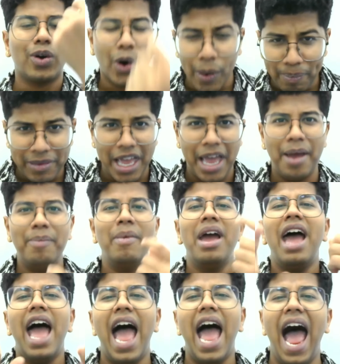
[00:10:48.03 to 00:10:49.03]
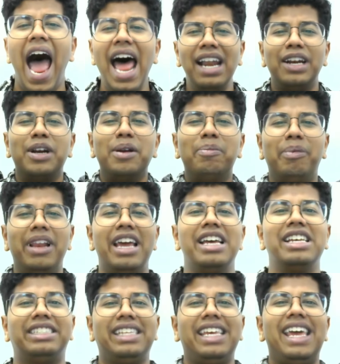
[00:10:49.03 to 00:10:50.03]
group them and
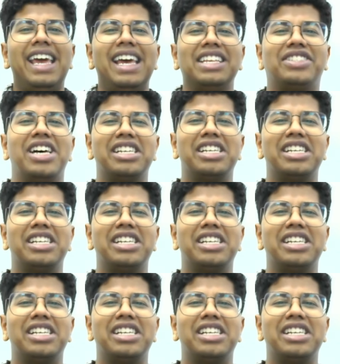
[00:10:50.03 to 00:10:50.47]
replace is